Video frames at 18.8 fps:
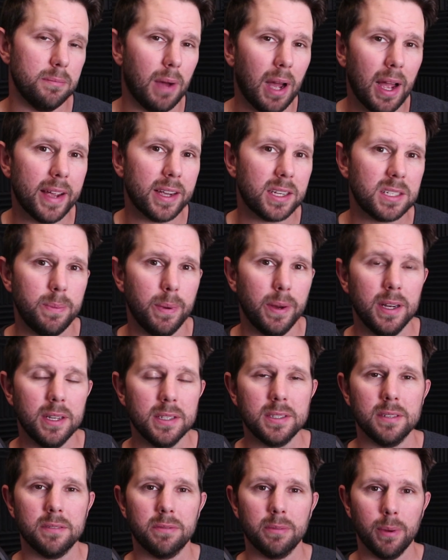my
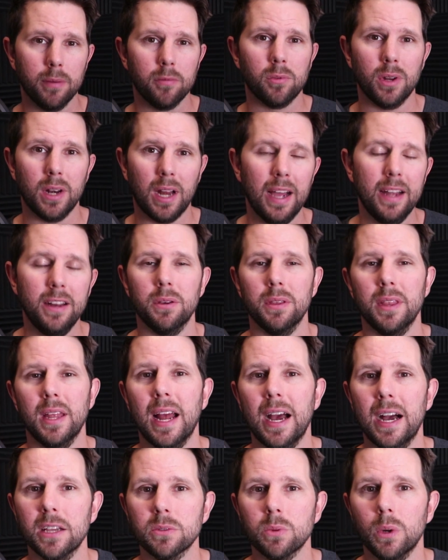experience and from everyone I know that
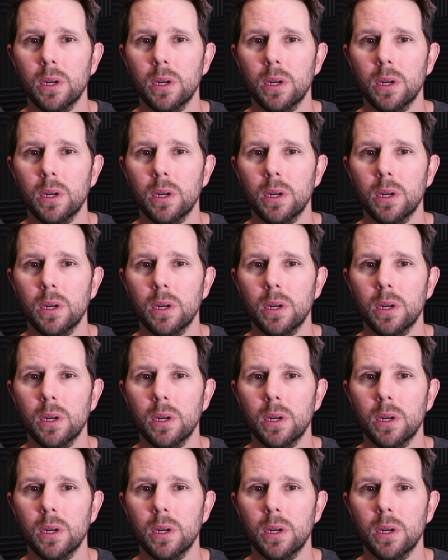has